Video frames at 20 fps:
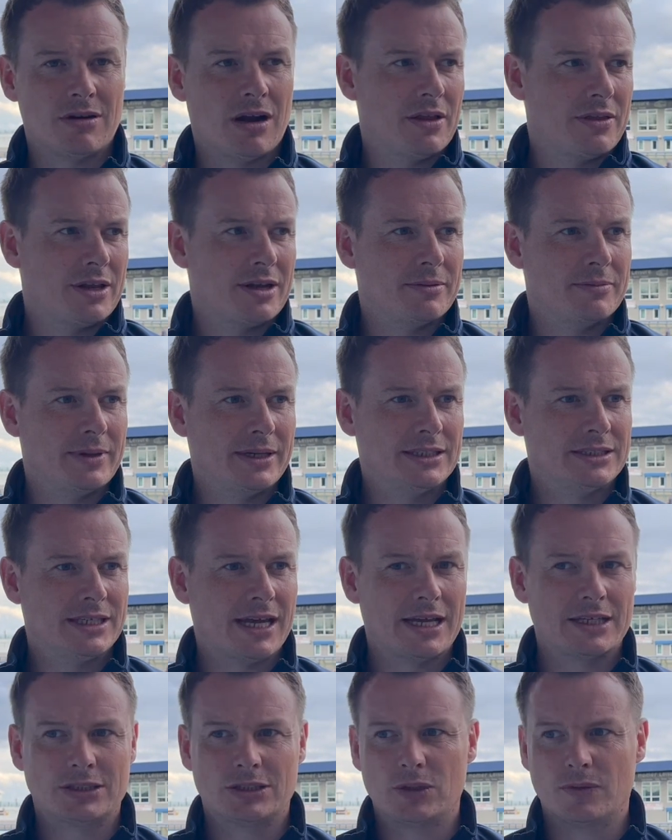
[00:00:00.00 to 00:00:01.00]
Rather than me
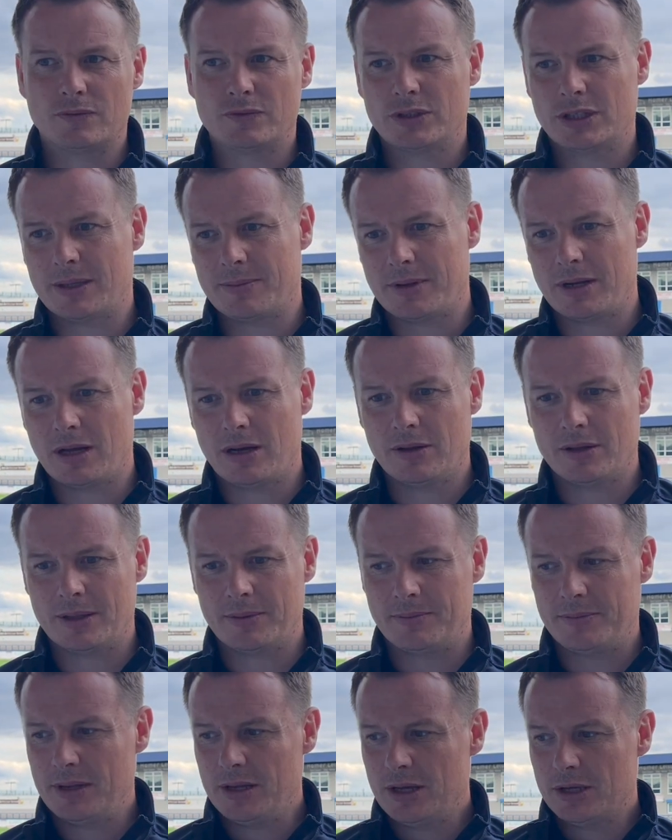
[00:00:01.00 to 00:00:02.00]
saying stuff to them, a lot of
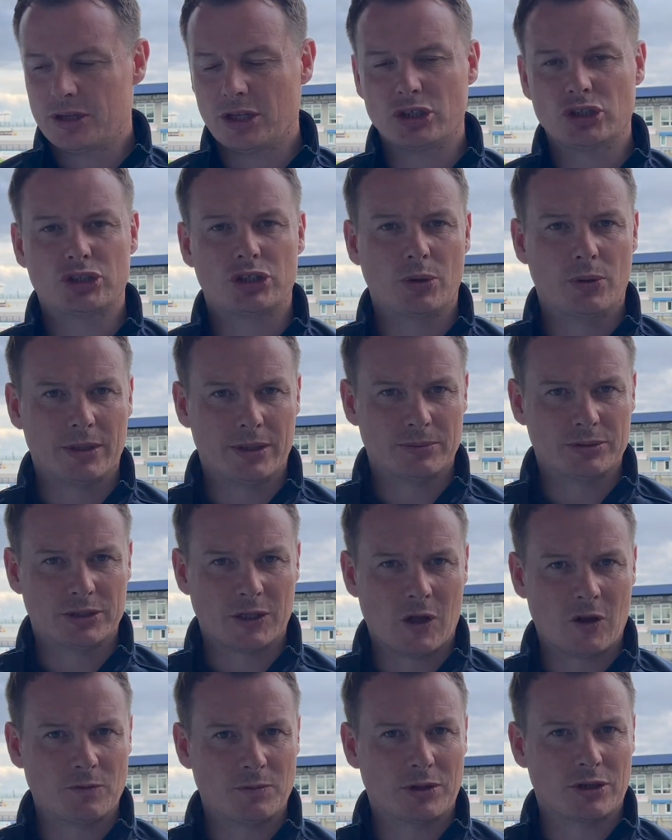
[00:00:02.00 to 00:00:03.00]
them just do it
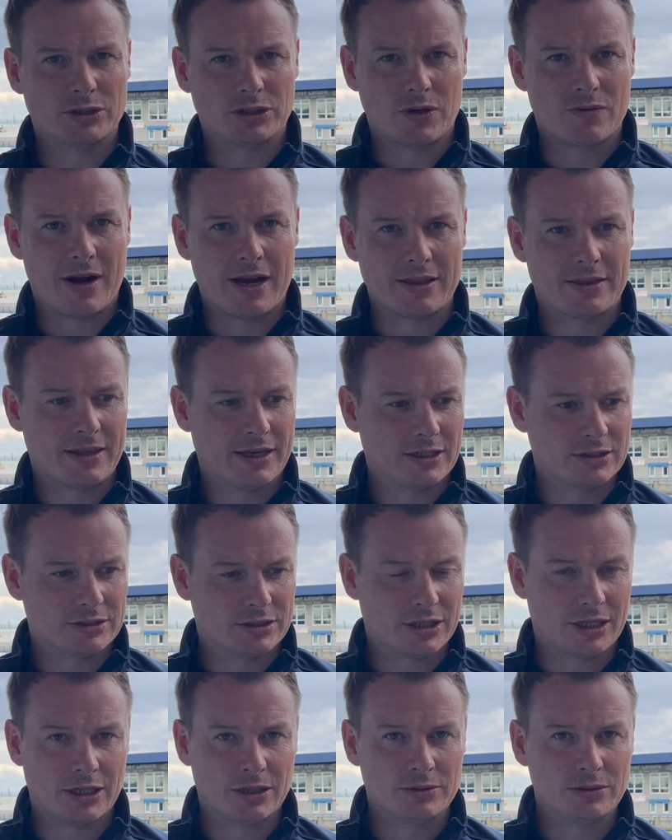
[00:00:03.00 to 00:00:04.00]
themselves because it's the right thing
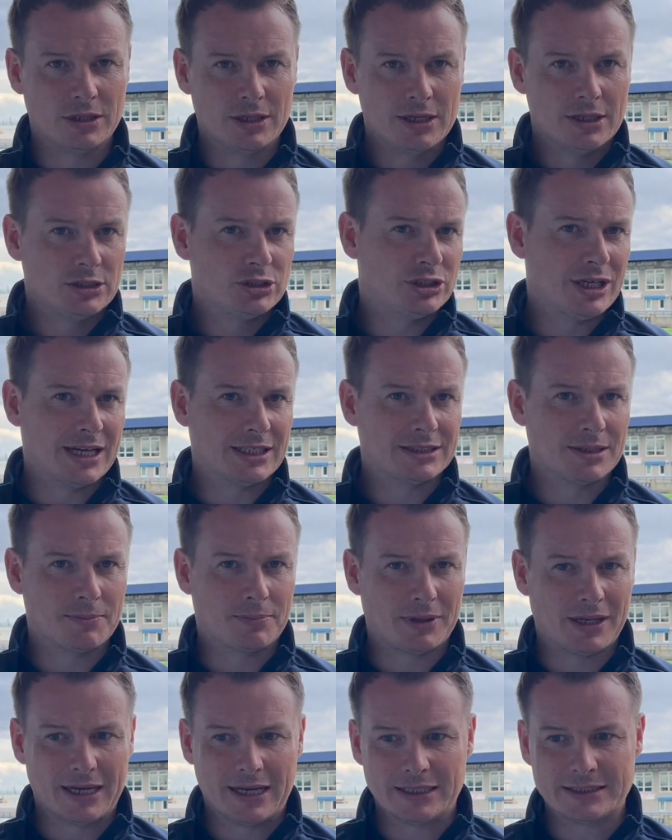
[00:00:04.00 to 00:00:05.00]
to do. Chasing
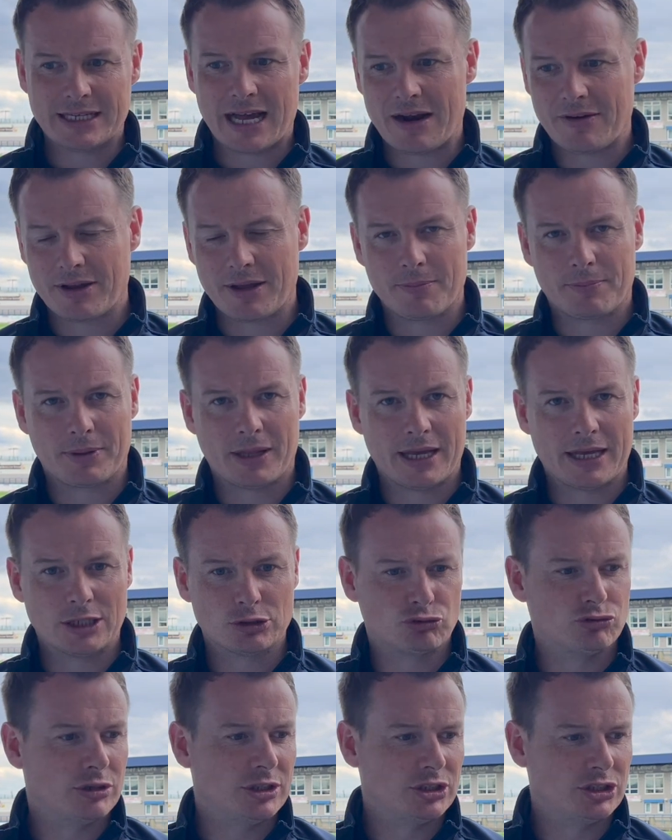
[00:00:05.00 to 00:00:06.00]
players, harrying players,
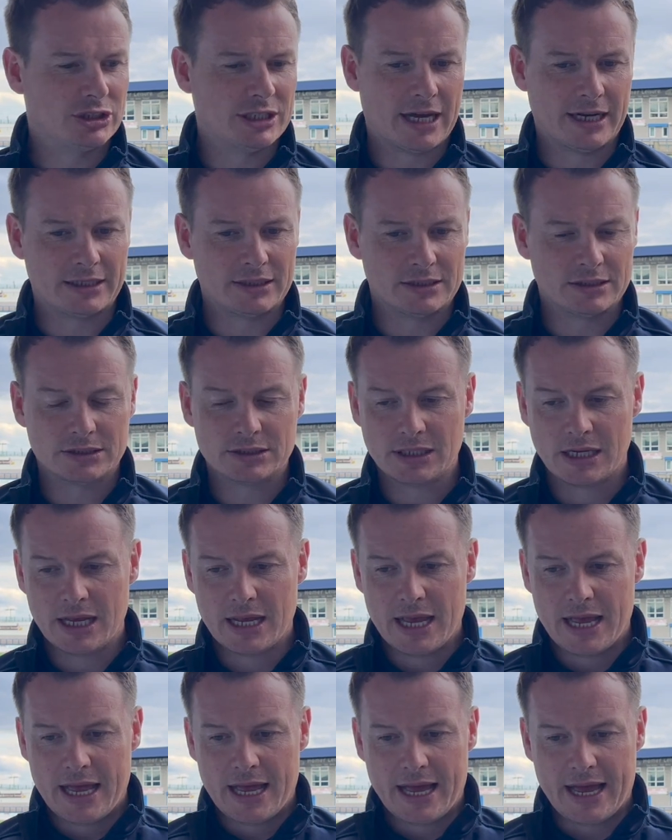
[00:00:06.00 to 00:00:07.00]
running channels,
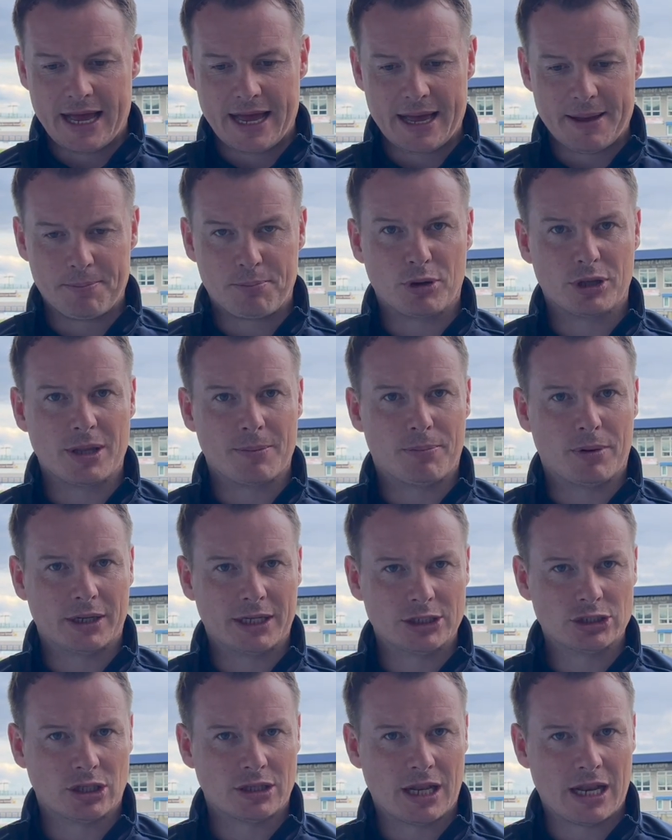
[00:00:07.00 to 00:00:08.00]
putting their
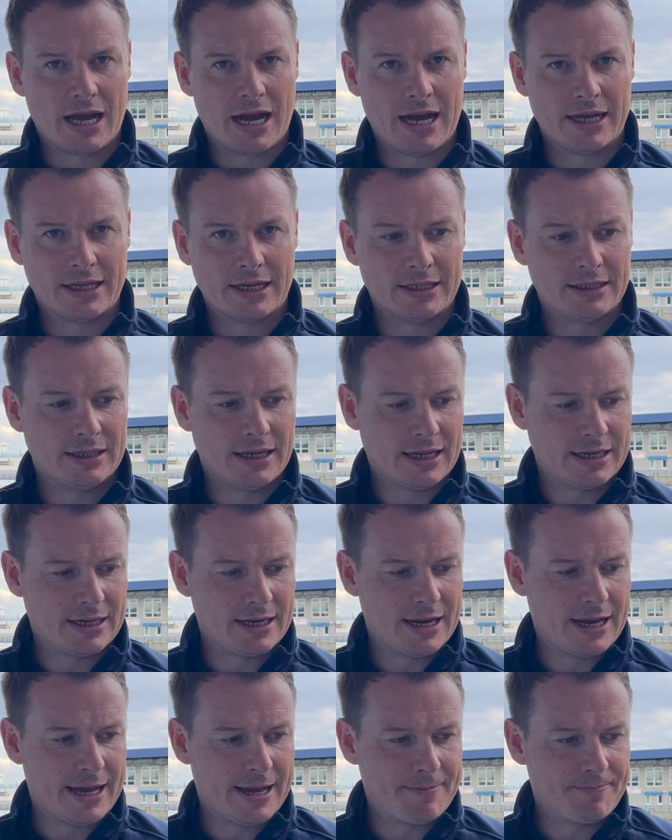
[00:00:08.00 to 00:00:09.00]
bodies on the line,
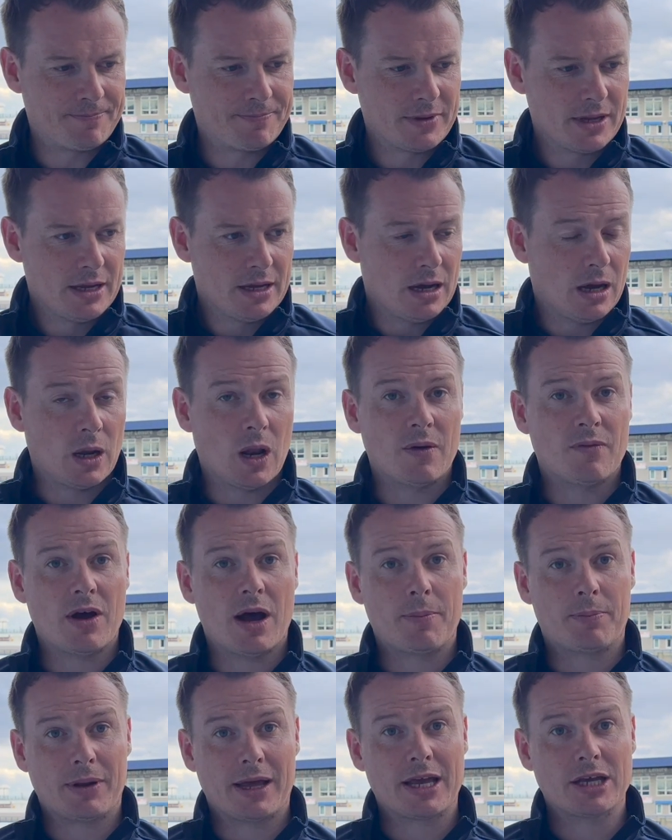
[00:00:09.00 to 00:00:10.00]
and a lot of
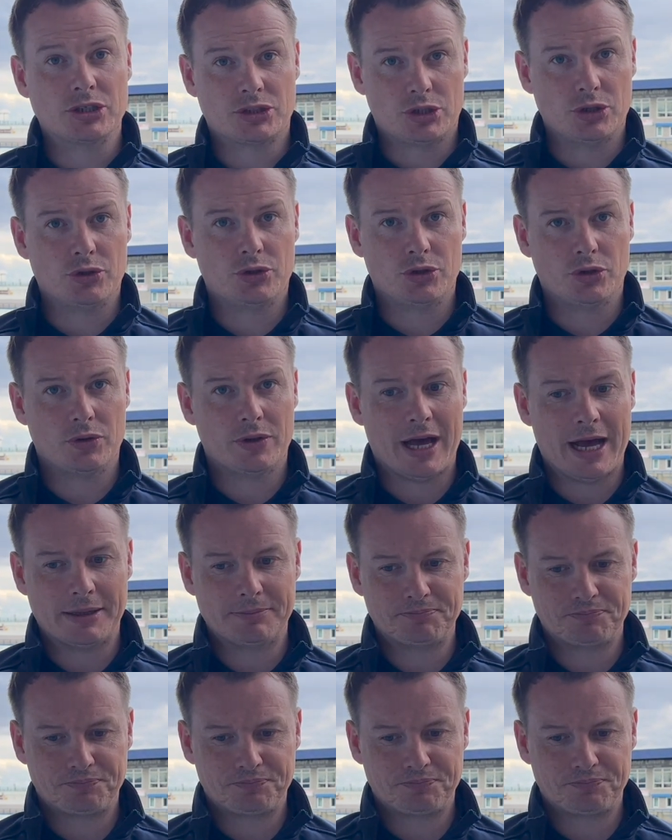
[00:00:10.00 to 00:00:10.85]
our players do that.